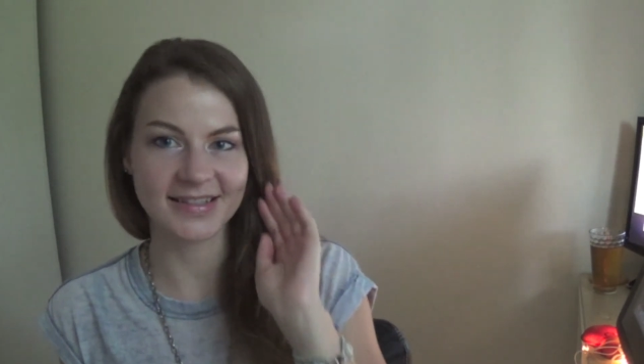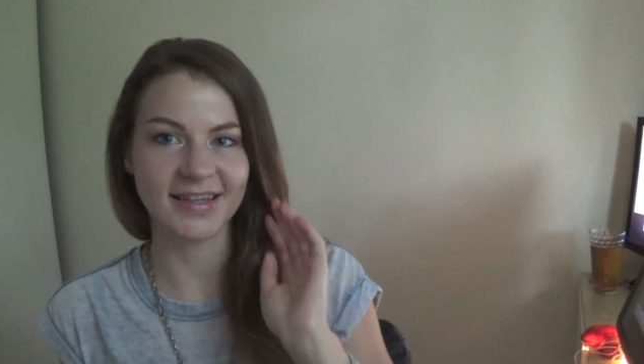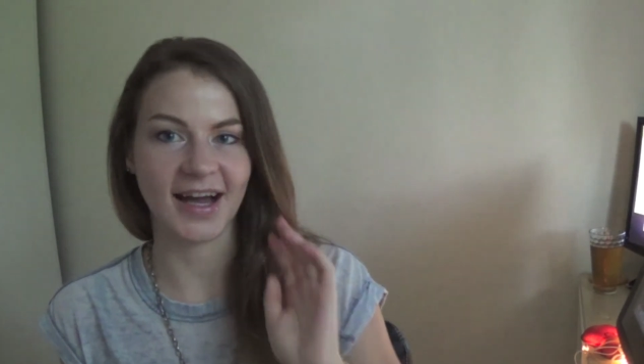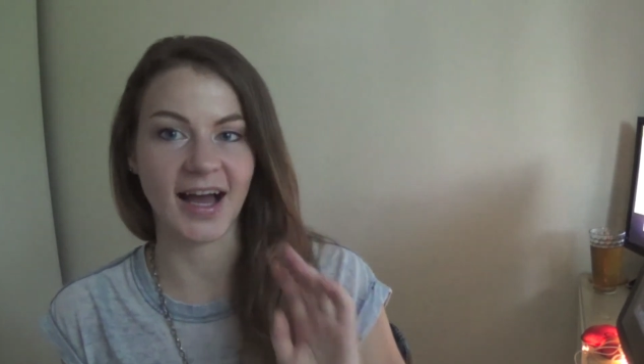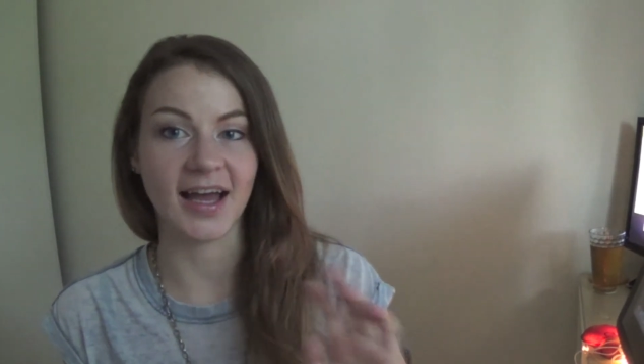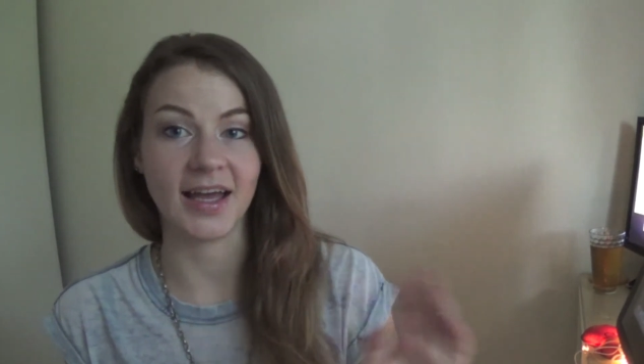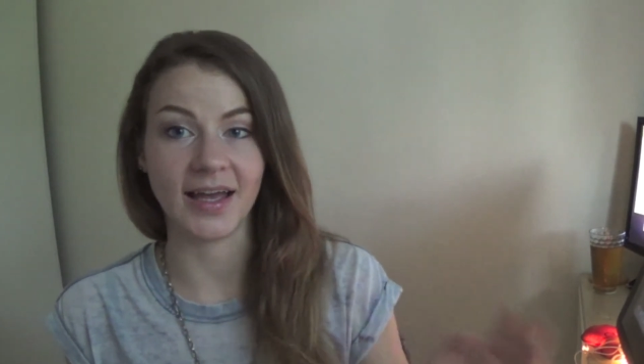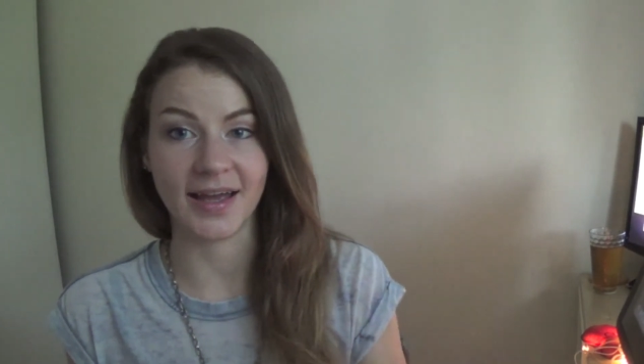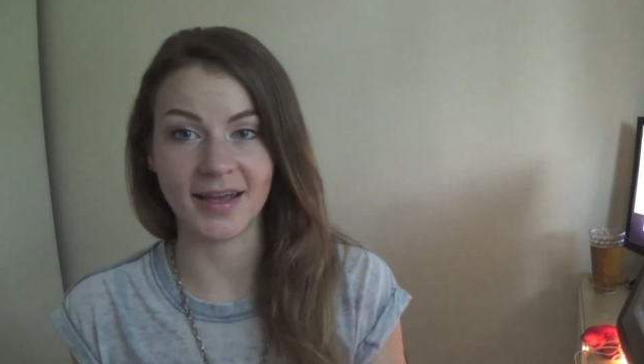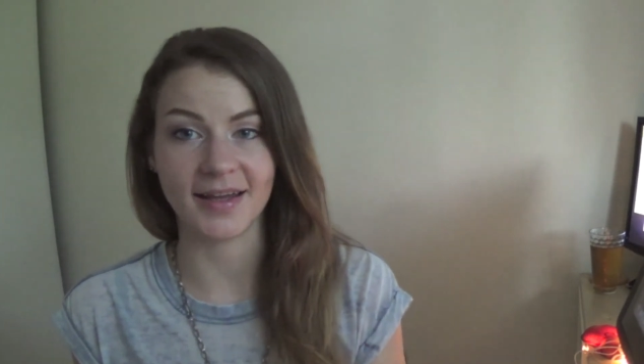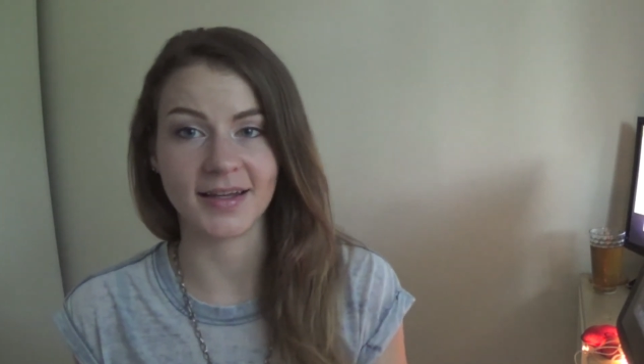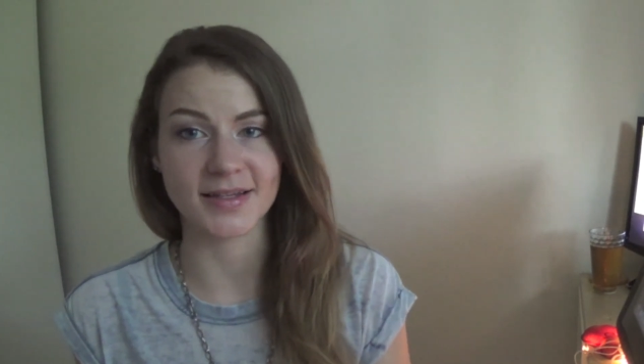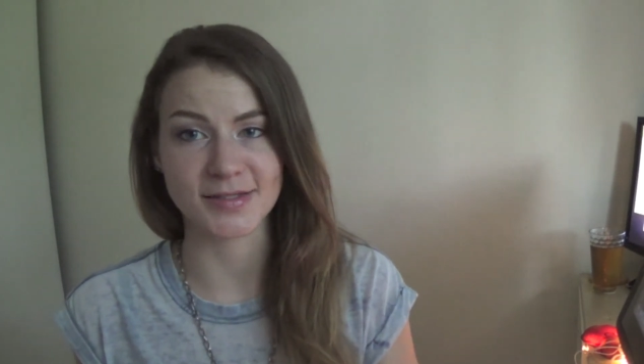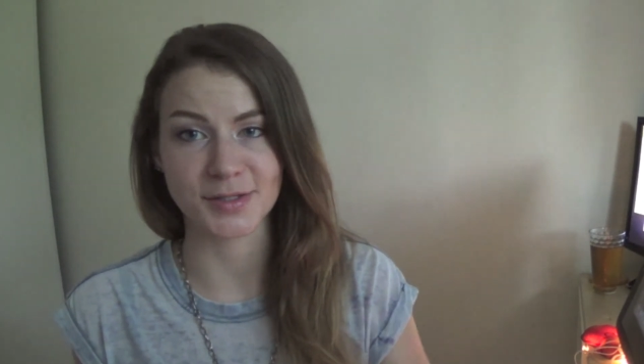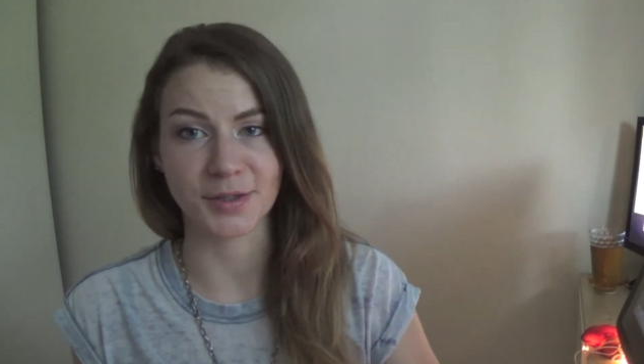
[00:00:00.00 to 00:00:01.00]
I hate
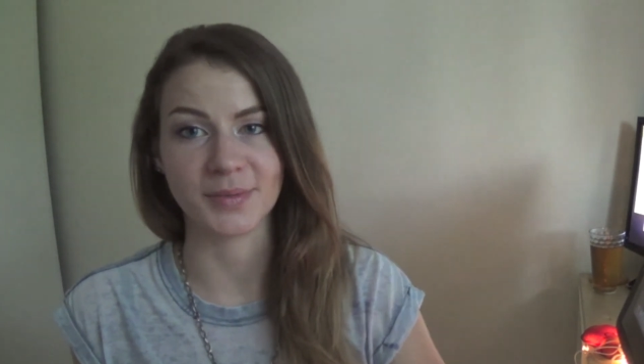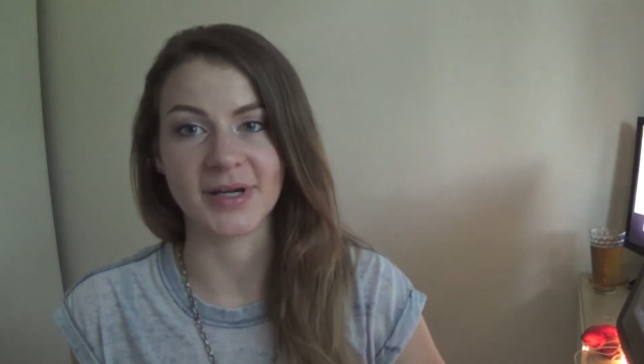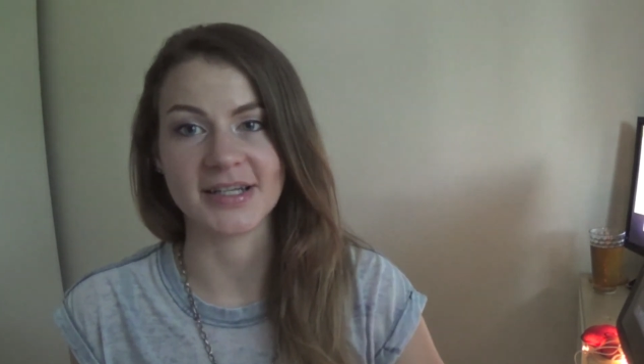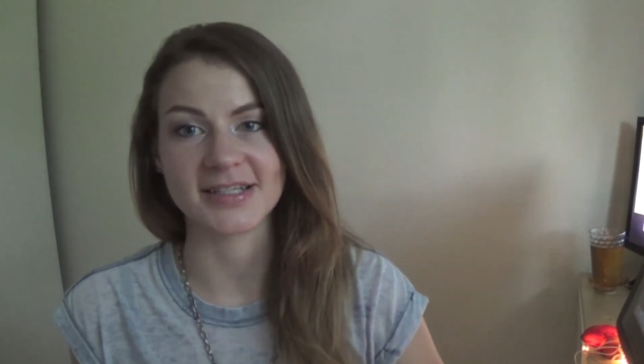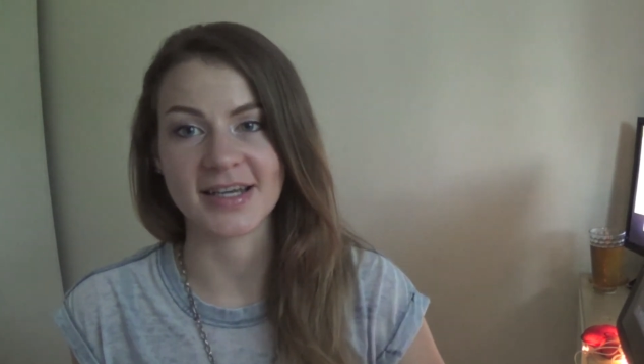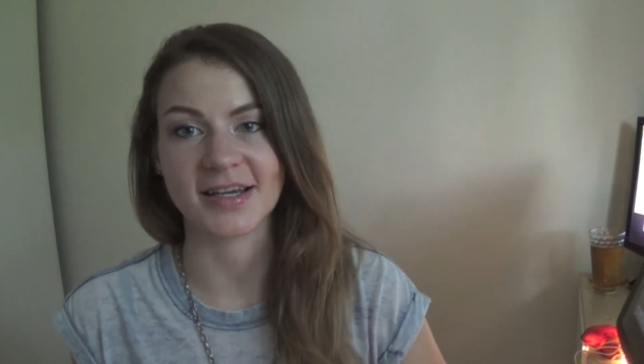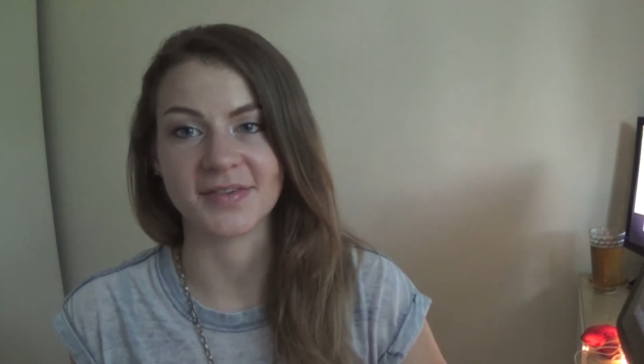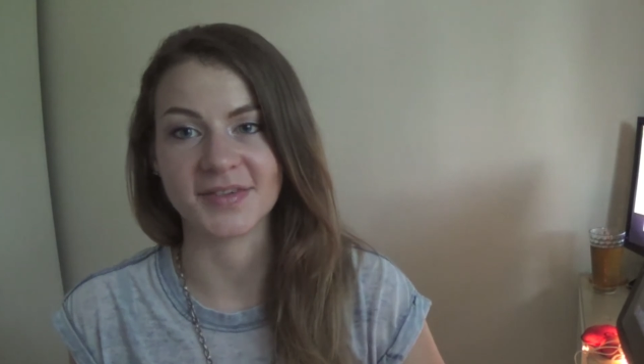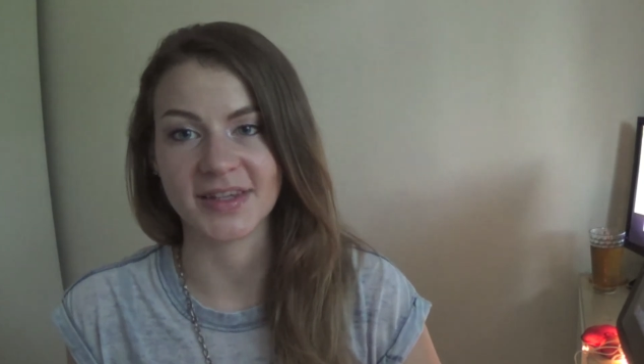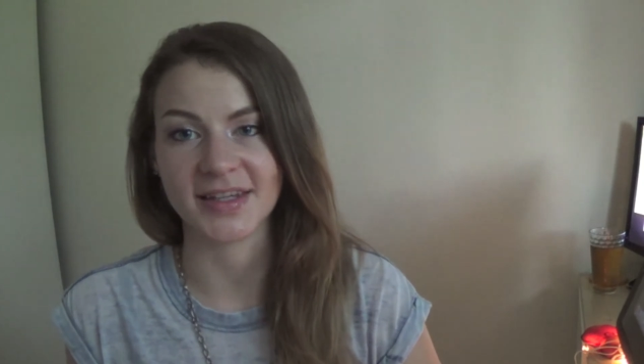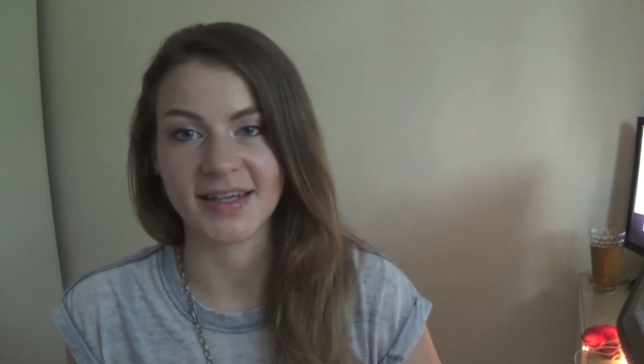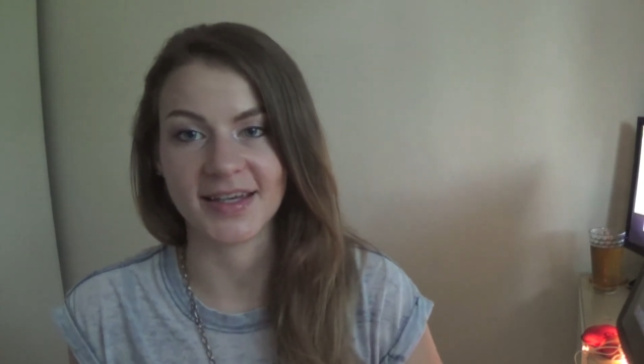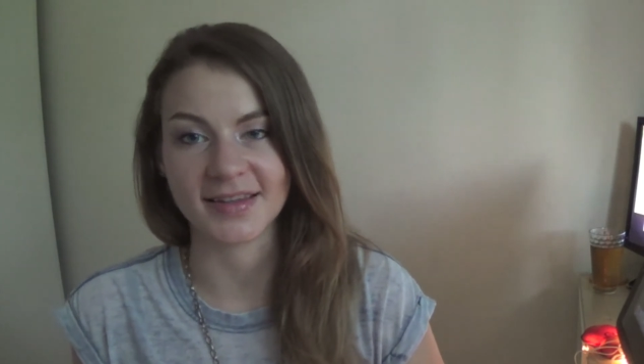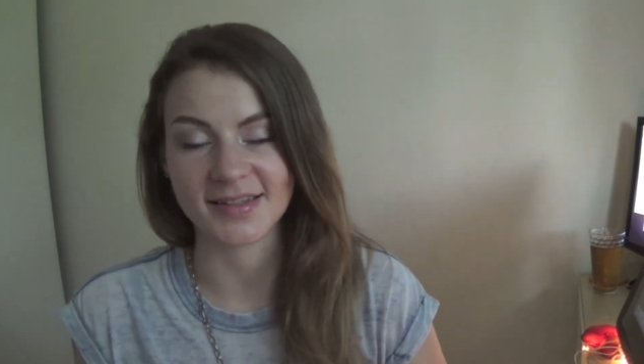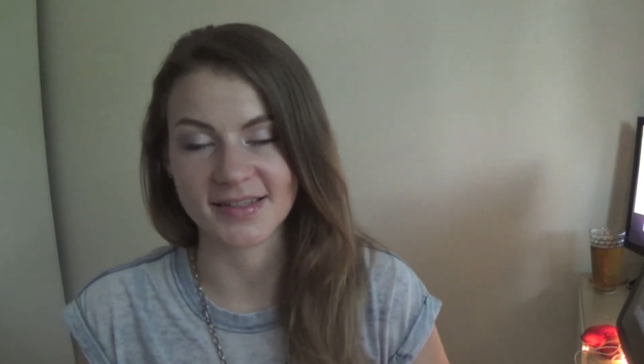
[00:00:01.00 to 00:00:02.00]
it so much. I
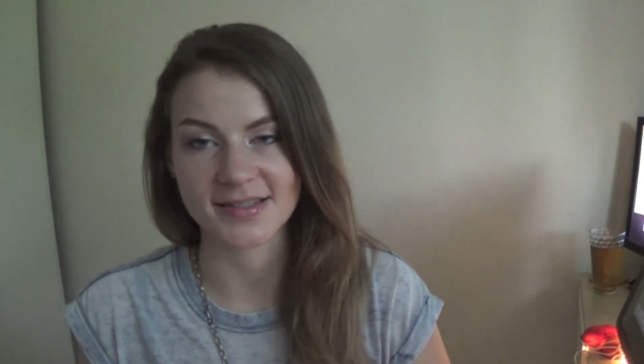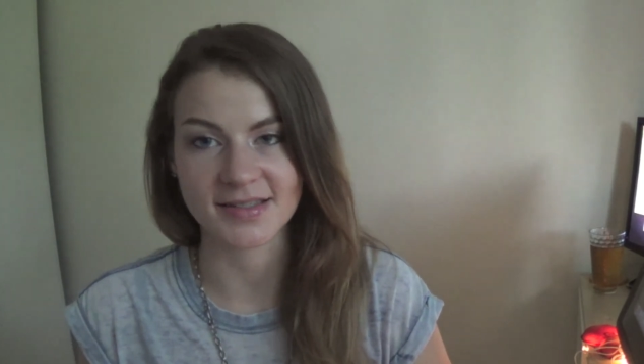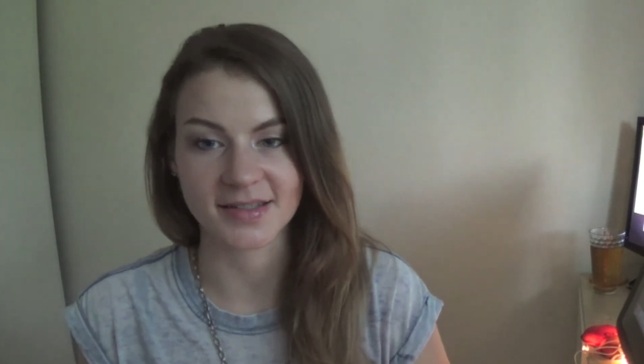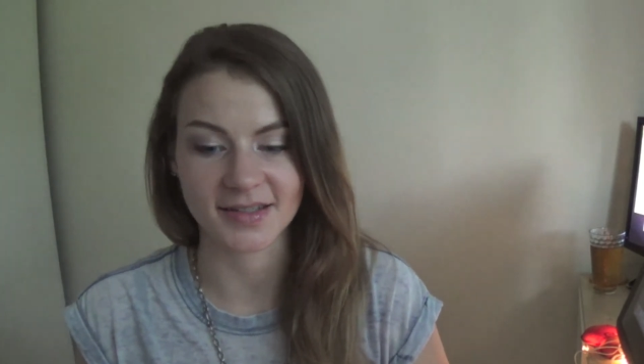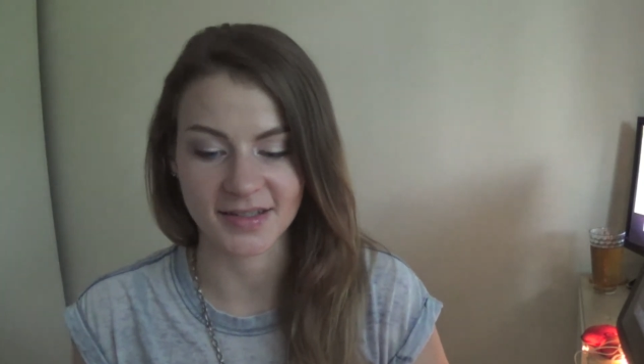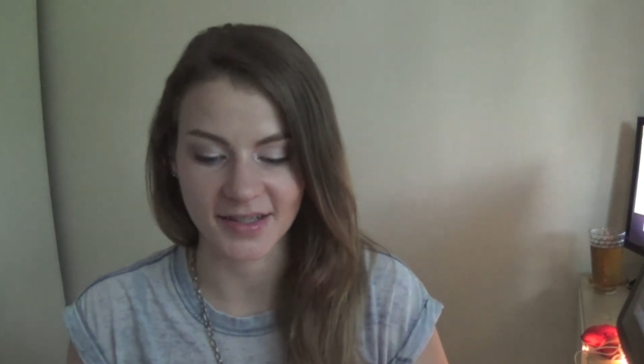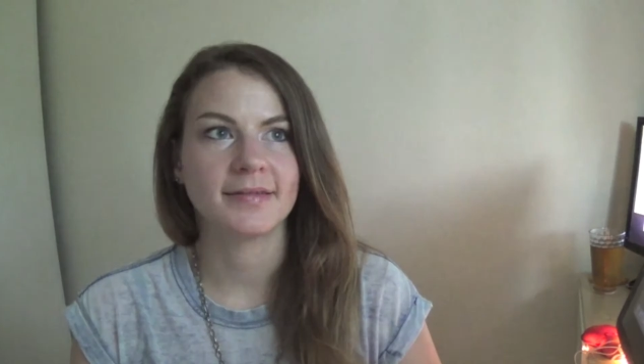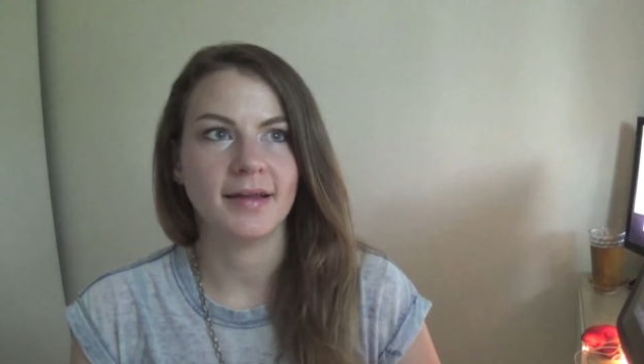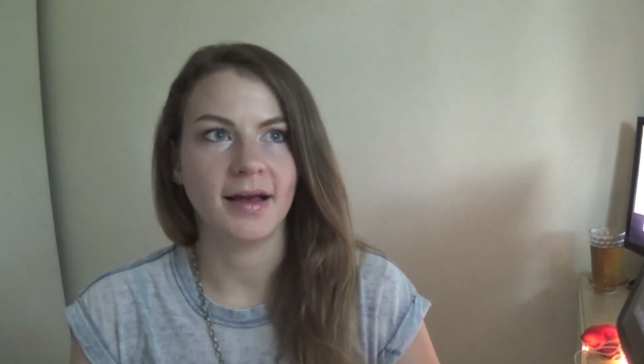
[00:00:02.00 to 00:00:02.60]
really hate this song.